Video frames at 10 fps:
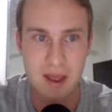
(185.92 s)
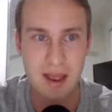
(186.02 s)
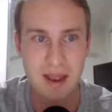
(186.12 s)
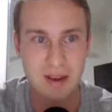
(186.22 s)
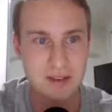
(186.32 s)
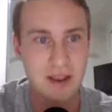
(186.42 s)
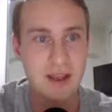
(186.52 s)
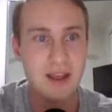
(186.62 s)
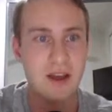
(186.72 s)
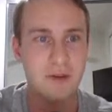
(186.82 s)
And
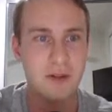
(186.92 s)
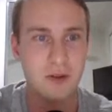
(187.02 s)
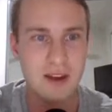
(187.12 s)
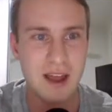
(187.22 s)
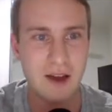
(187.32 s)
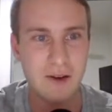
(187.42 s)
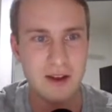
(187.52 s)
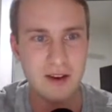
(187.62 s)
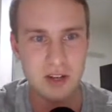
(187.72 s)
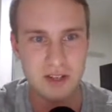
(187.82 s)
if we look now at
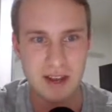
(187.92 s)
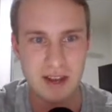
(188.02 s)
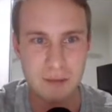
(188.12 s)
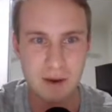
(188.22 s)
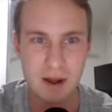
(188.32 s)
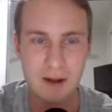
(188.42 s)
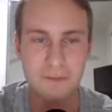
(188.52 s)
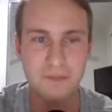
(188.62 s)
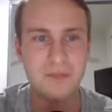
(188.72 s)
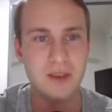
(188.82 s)
adjusted EBITDA,
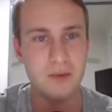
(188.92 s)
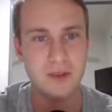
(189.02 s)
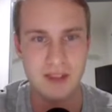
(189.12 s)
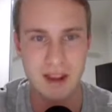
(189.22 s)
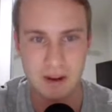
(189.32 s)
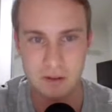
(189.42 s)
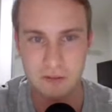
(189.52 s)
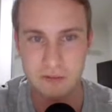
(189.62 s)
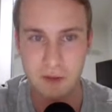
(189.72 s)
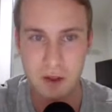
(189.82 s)
it was negative
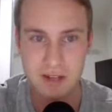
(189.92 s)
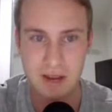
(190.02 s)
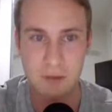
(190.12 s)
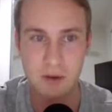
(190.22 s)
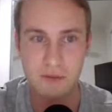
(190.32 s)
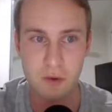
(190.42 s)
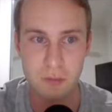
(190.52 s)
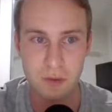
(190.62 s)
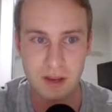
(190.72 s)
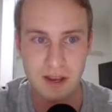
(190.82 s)
$13.4
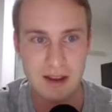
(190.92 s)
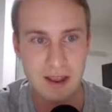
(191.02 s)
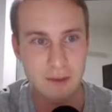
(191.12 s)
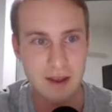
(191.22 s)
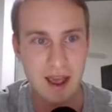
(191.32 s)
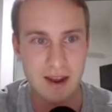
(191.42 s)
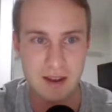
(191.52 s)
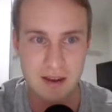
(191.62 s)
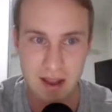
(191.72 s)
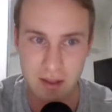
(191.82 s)
million, and we had a
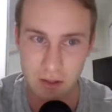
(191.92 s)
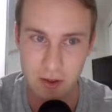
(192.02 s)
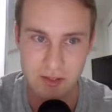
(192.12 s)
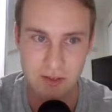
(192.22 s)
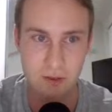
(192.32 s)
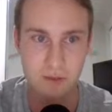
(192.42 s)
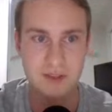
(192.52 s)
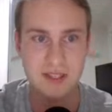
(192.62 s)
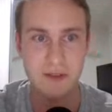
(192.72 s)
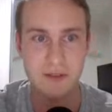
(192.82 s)
net loss of
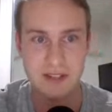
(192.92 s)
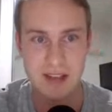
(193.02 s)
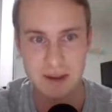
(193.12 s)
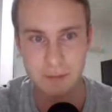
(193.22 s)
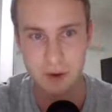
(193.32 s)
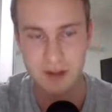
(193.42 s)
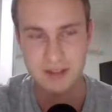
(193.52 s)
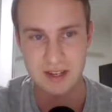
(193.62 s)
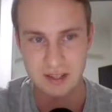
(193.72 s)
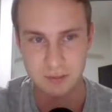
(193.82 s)

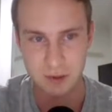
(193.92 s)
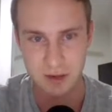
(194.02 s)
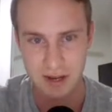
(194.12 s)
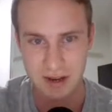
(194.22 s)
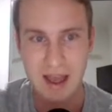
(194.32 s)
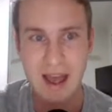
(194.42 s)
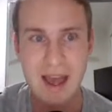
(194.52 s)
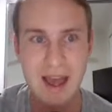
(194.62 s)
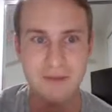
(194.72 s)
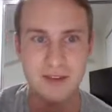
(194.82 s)
$17.6 million.
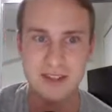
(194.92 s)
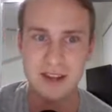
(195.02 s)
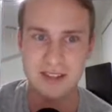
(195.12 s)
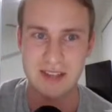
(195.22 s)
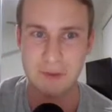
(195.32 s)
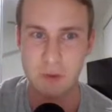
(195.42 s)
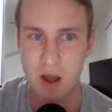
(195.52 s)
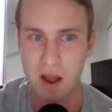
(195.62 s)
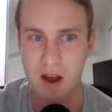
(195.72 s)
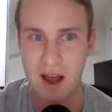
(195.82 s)
And this does seem
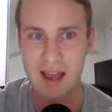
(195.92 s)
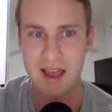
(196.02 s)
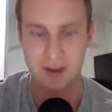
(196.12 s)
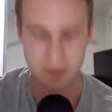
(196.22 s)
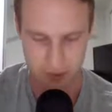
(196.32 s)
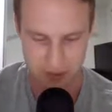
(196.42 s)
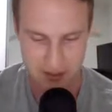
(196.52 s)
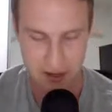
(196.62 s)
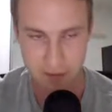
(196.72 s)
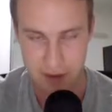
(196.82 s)
quite high, and it was
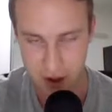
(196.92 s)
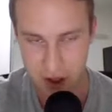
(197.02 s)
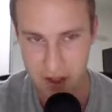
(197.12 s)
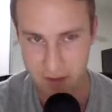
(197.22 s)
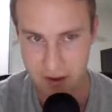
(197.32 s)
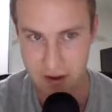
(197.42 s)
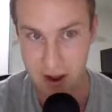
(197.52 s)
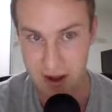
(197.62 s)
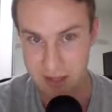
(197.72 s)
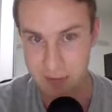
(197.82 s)
definitely higher than
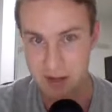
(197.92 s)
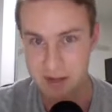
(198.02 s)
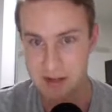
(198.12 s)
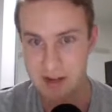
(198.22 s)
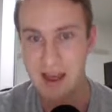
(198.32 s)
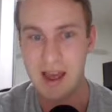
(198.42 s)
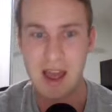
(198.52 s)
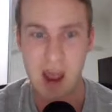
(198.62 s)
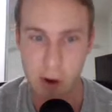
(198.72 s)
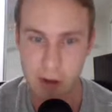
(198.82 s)
I expected.
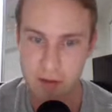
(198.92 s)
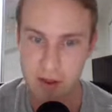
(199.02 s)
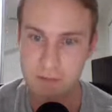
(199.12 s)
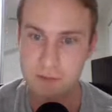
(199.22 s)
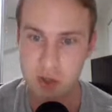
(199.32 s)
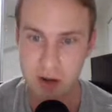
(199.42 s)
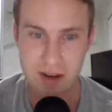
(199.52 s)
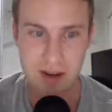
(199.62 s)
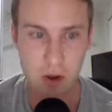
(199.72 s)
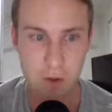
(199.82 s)
However, during
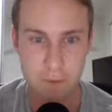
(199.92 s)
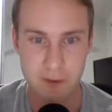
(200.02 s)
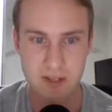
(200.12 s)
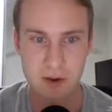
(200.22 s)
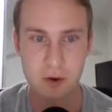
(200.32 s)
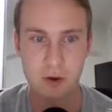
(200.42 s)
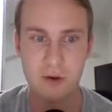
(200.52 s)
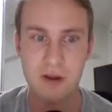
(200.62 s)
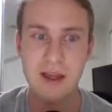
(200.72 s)
the conference call,